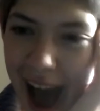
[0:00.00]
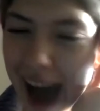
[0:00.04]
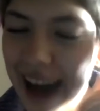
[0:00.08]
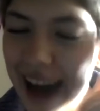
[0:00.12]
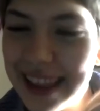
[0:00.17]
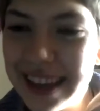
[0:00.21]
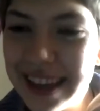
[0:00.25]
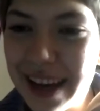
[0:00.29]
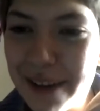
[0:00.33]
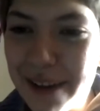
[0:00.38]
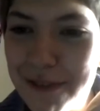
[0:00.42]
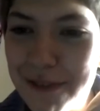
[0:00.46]
I, I,
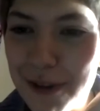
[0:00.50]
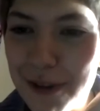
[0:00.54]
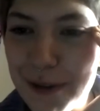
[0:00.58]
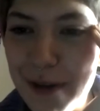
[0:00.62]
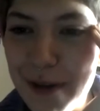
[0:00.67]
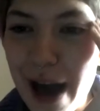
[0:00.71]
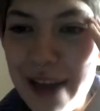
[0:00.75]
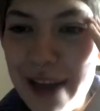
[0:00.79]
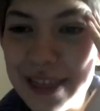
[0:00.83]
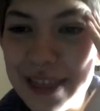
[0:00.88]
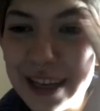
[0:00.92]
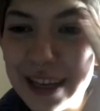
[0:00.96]
think just,
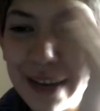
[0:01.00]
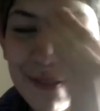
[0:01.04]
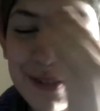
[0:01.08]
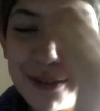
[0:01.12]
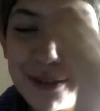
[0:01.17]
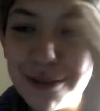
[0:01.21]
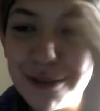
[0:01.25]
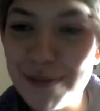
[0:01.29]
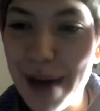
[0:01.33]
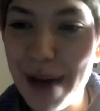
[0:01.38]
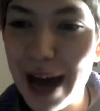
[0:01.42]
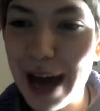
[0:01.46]
I think I'm
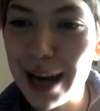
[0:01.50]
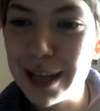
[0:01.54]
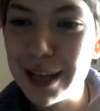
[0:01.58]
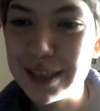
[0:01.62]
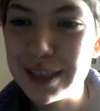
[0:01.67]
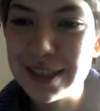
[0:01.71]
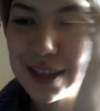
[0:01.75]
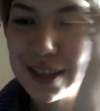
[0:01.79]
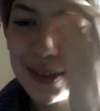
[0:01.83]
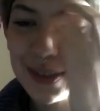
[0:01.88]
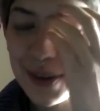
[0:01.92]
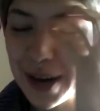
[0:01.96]
as bad as
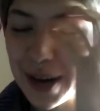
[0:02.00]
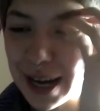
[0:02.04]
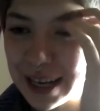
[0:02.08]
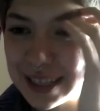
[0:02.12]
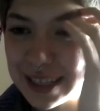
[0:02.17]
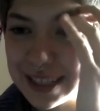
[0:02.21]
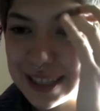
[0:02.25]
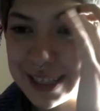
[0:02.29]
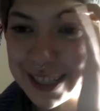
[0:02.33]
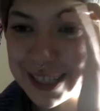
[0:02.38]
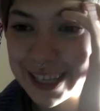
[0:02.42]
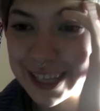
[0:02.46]
you,
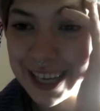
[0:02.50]
honestly.